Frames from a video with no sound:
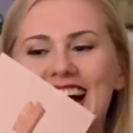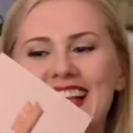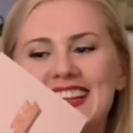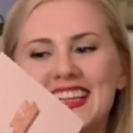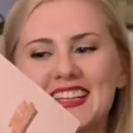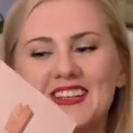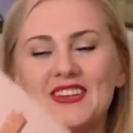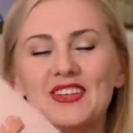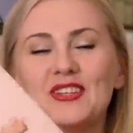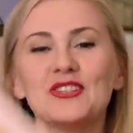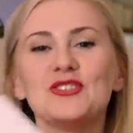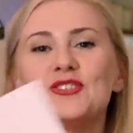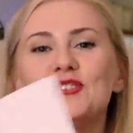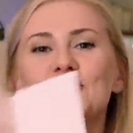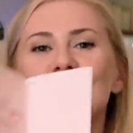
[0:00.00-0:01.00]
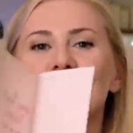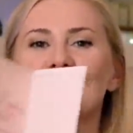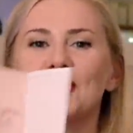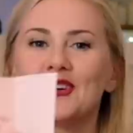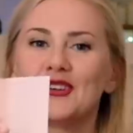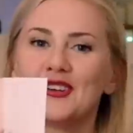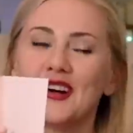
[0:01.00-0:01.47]
and then you can
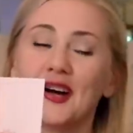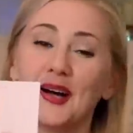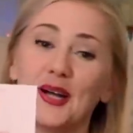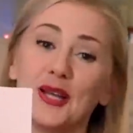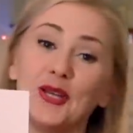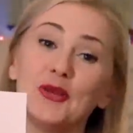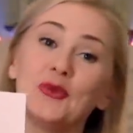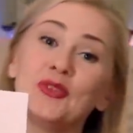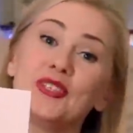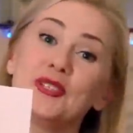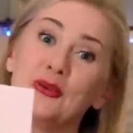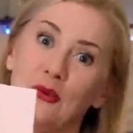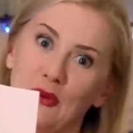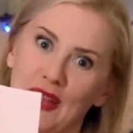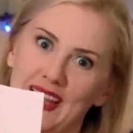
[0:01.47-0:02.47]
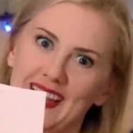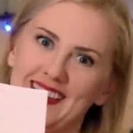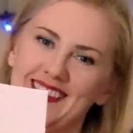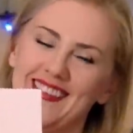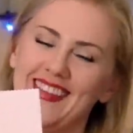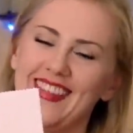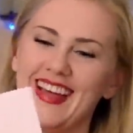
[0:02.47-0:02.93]
journal how you
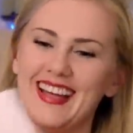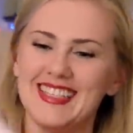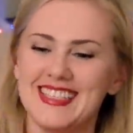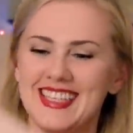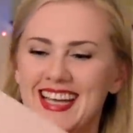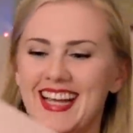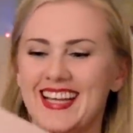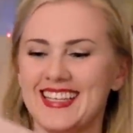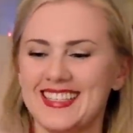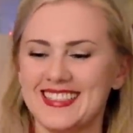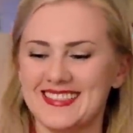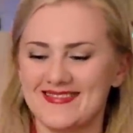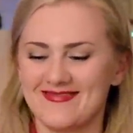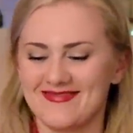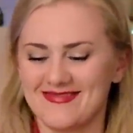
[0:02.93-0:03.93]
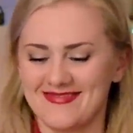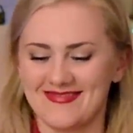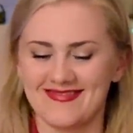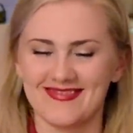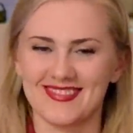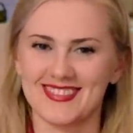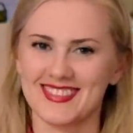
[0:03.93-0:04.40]
doing that day.
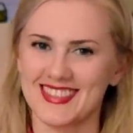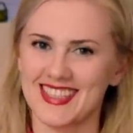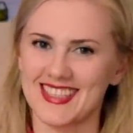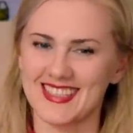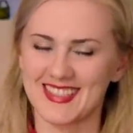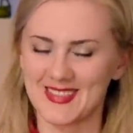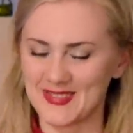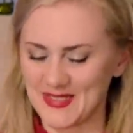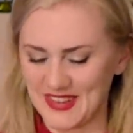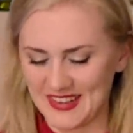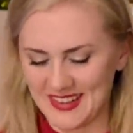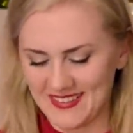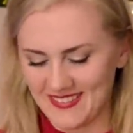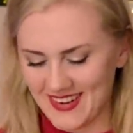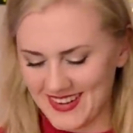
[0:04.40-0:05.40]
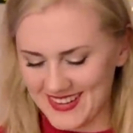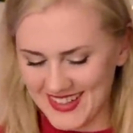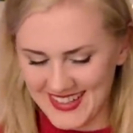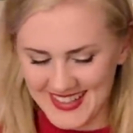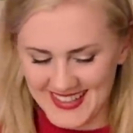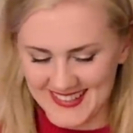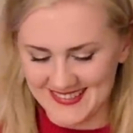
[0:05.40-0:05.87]
That's it cover, I
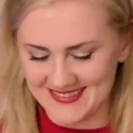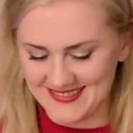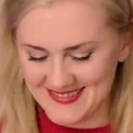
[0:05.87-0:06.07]
like it.